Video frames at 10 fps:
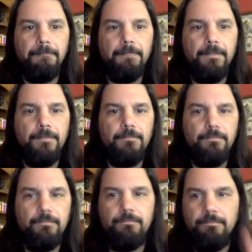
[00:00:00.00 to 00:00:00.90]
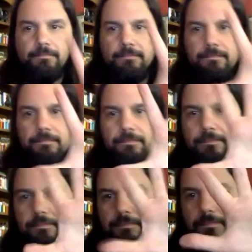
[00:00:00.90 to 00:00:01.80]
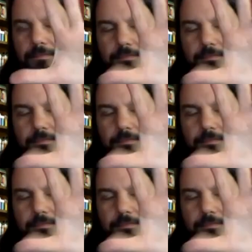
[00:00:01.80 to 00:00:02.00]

No words are spoken by the person on screen.